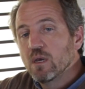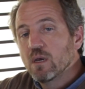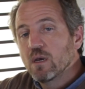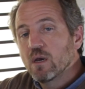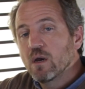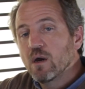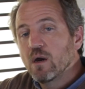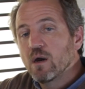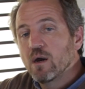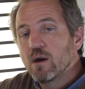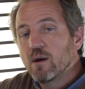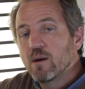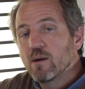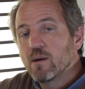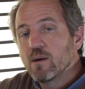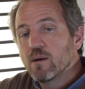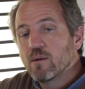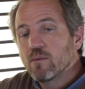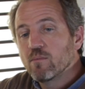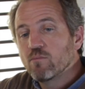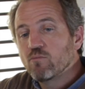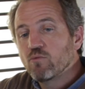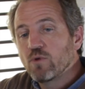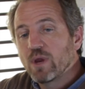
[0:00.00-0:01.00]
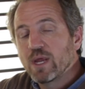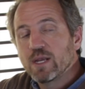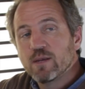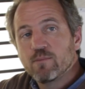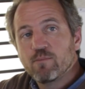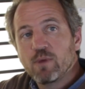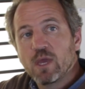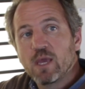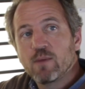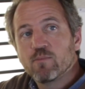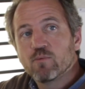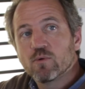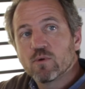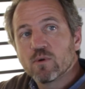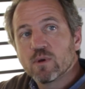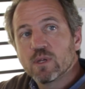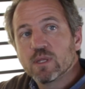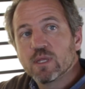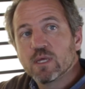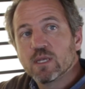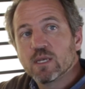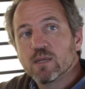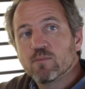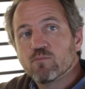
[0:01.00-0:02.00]
brand of paper in
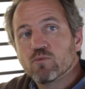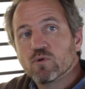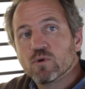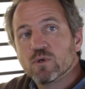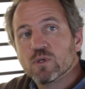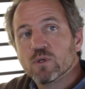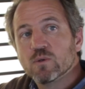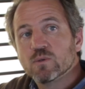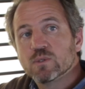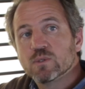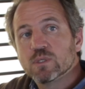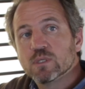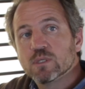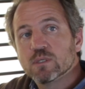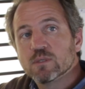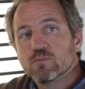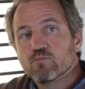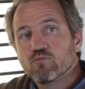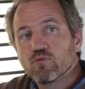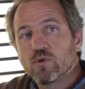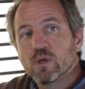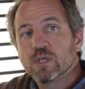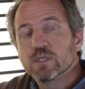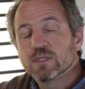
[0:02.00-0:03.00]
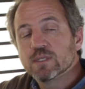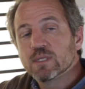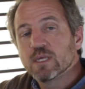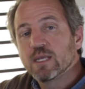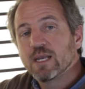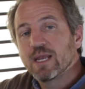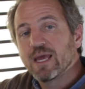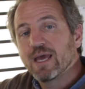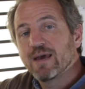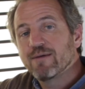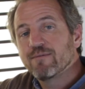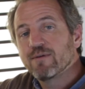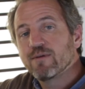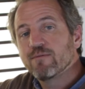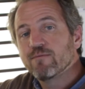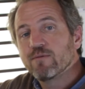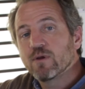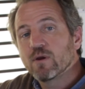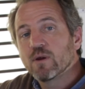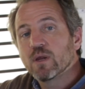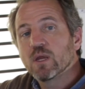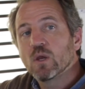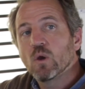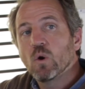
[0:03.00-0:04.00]
that it produces prints that have a
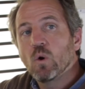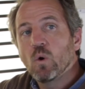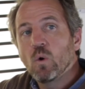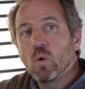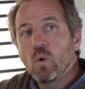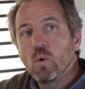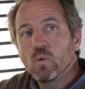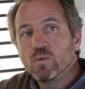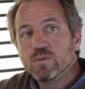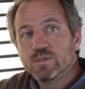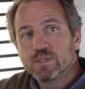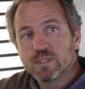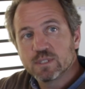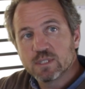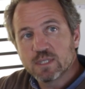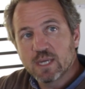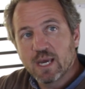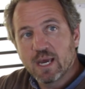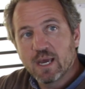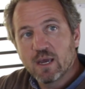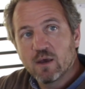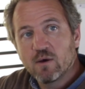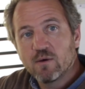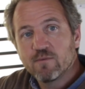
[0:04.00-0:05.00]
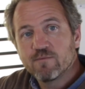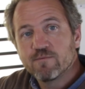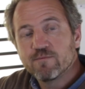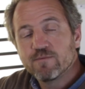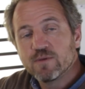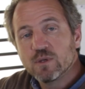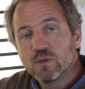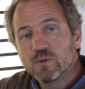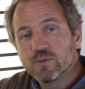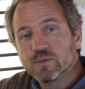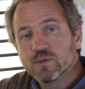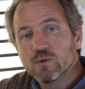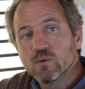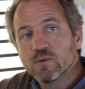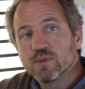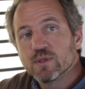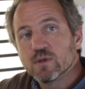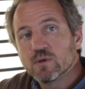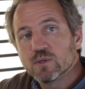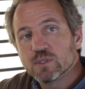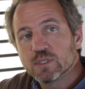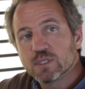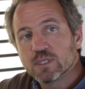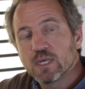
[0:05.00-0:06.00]
very old style feel to it.
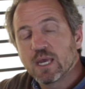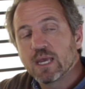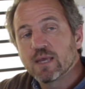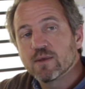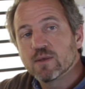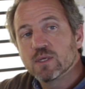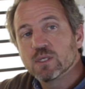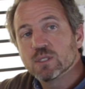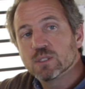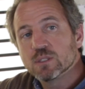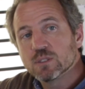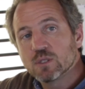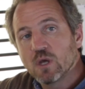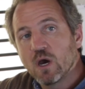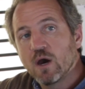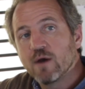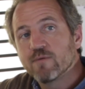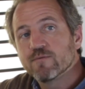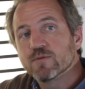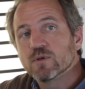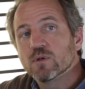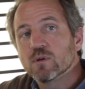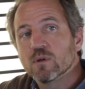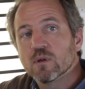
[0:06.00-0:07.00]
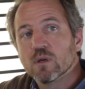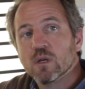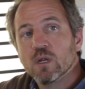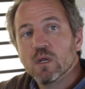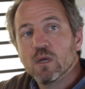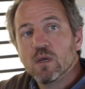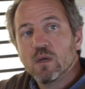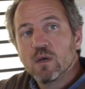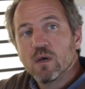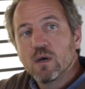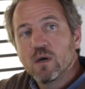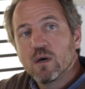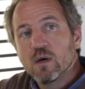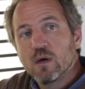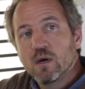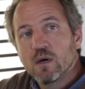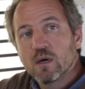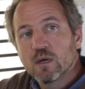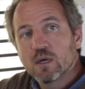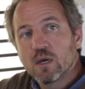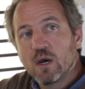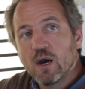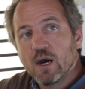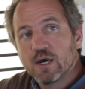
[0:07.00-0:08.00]
There's slightly softer
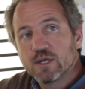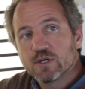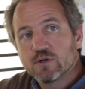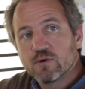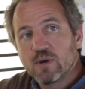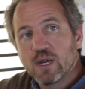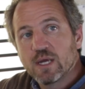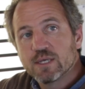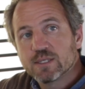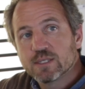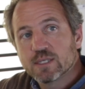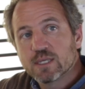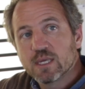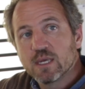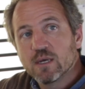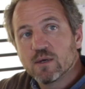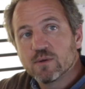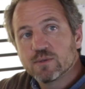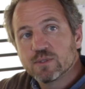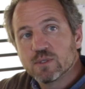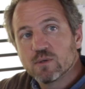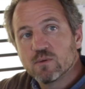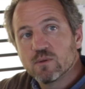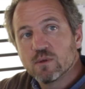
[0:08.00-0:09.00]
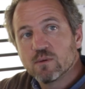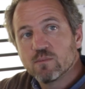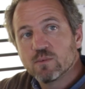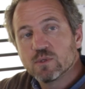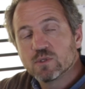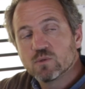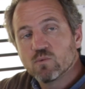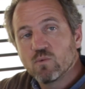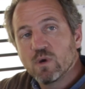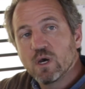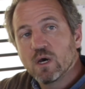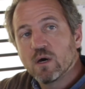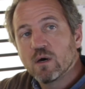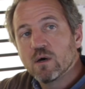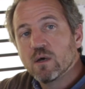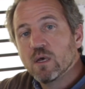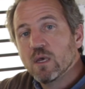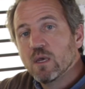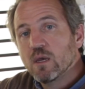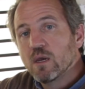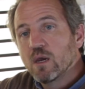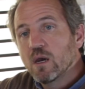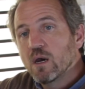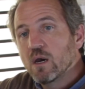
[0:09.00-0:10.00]
contrast scale to them as well,
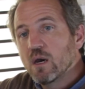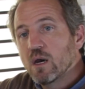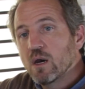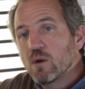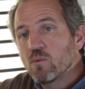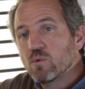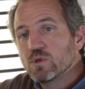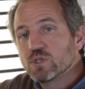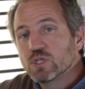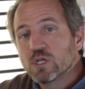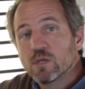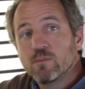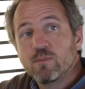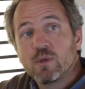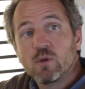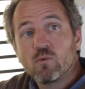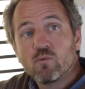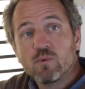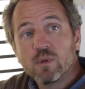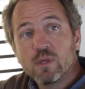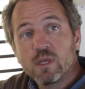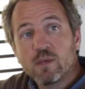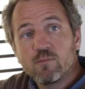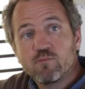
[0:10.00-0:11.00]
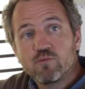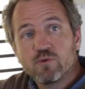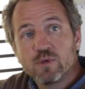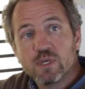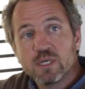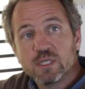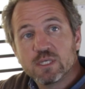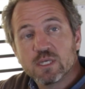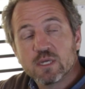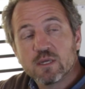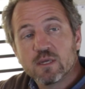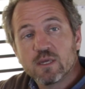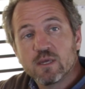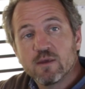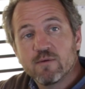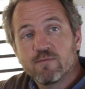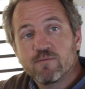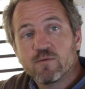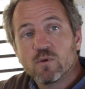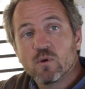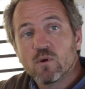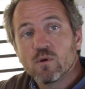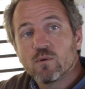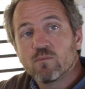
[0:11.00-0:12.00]
which could be really pleasing if
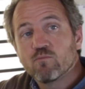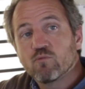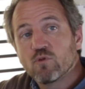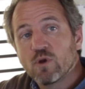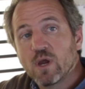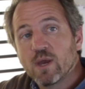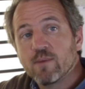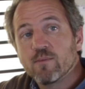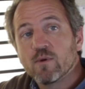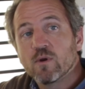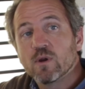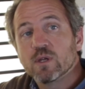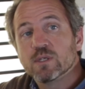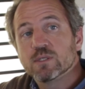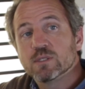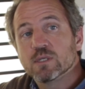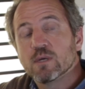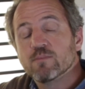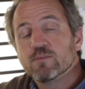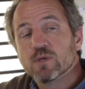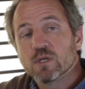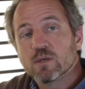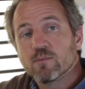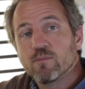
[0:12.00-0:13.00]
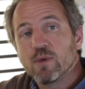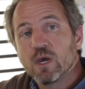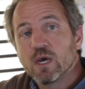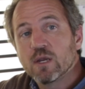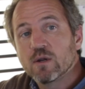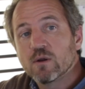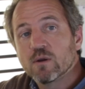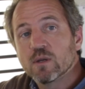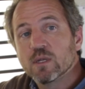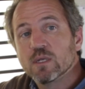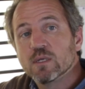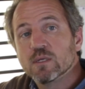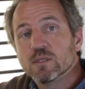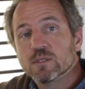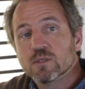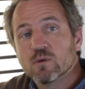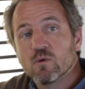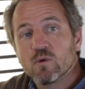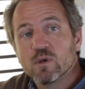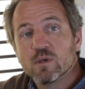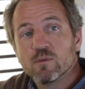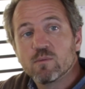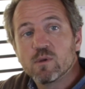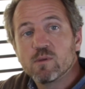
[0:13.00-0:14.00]
your primary subject matter is
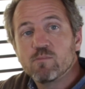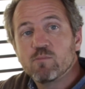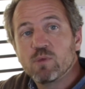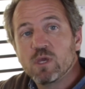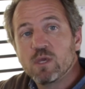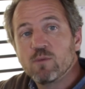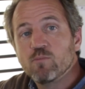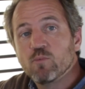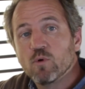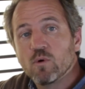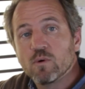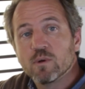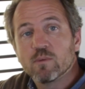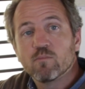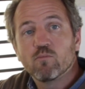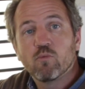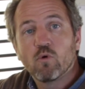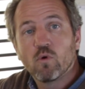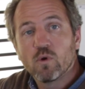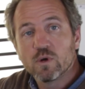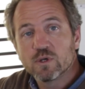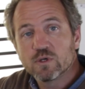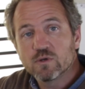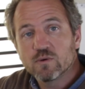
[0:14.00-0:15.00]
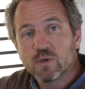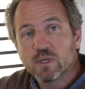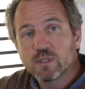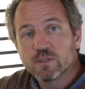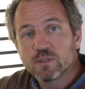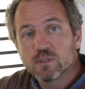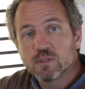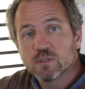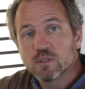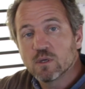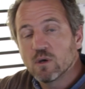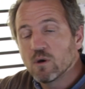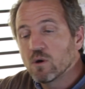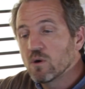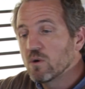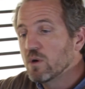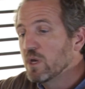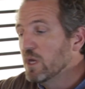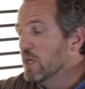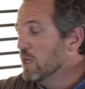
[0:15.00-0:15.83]
going to be people and portraits. So